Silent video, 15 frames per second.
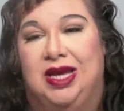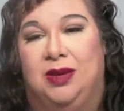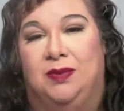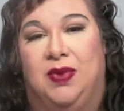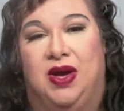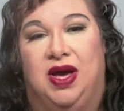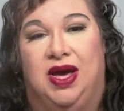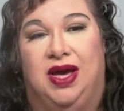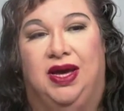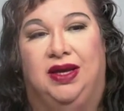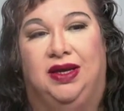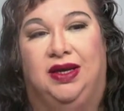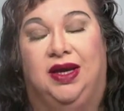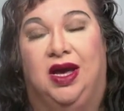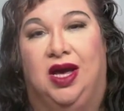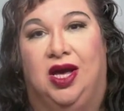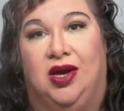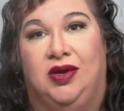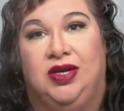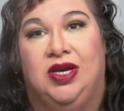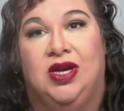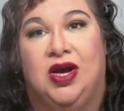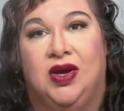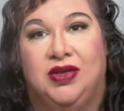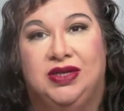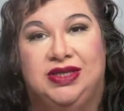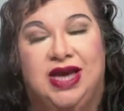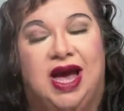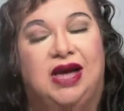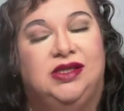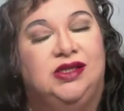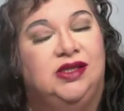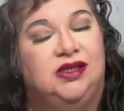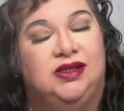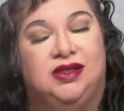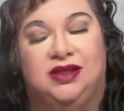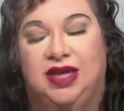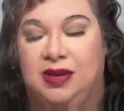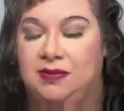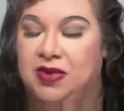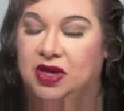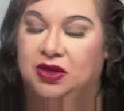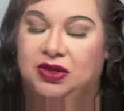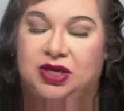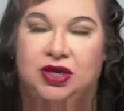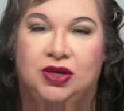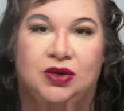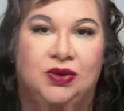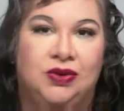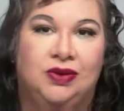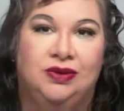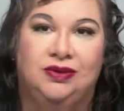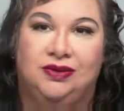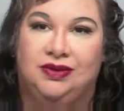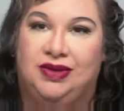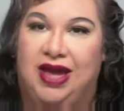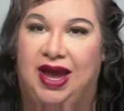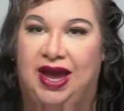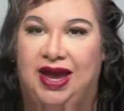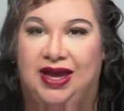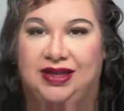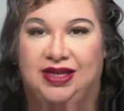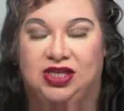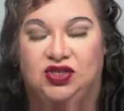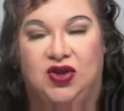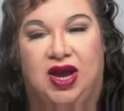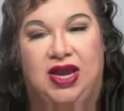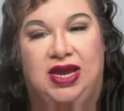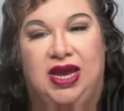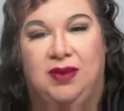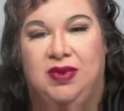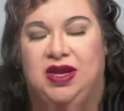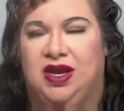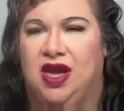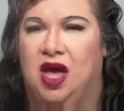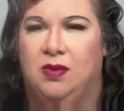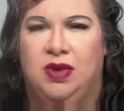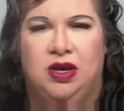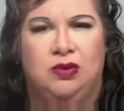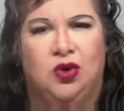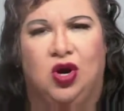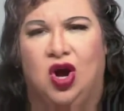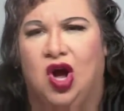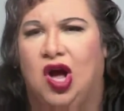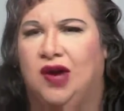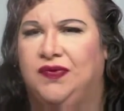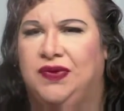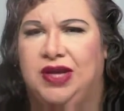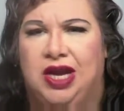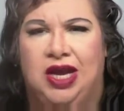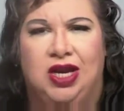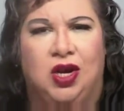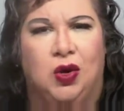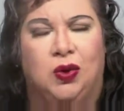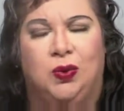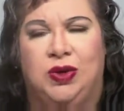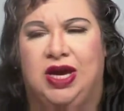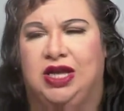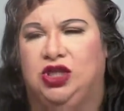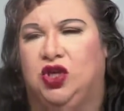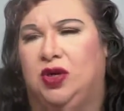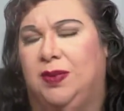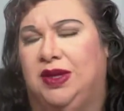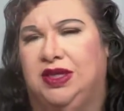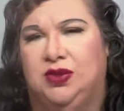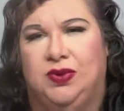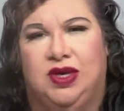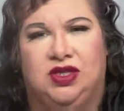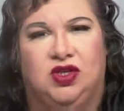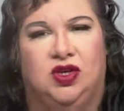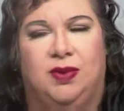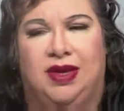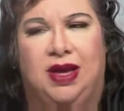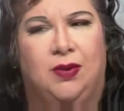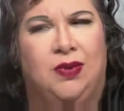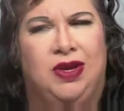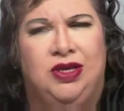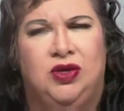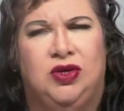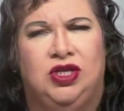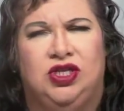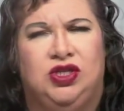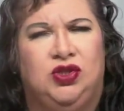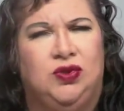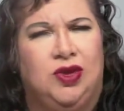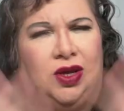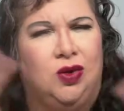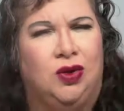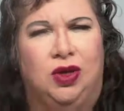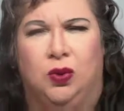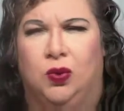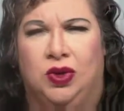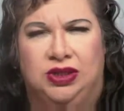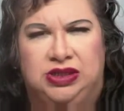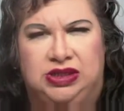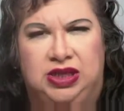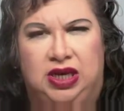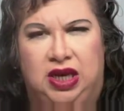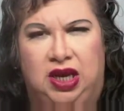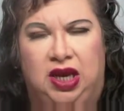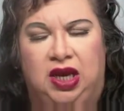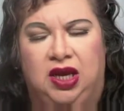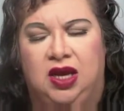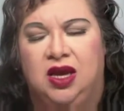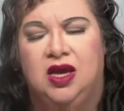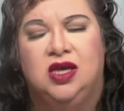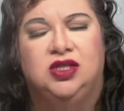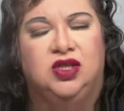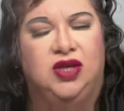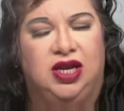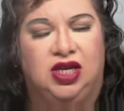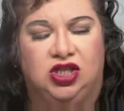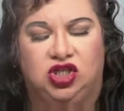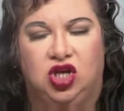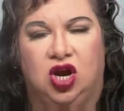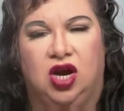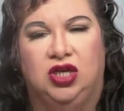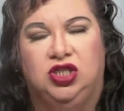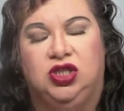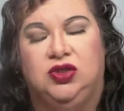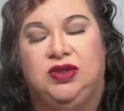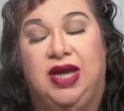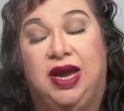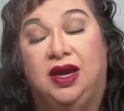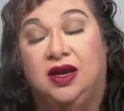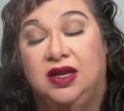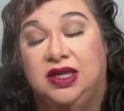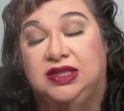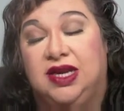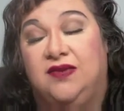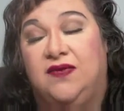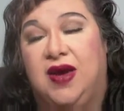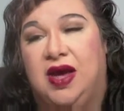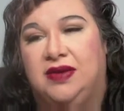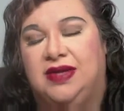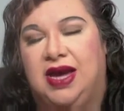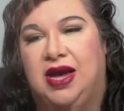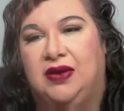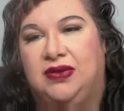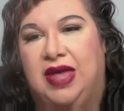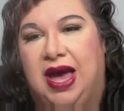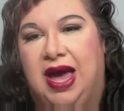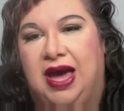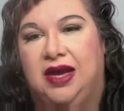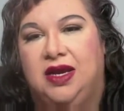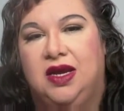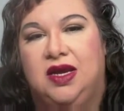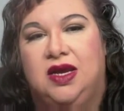But the doctors, they milk you. They're trying to get me to come in more often. Oh, we gotta talk about this. We gotta talk about that. When you could just do that all in one sitting, so they could charge you. Thank goodness I found out that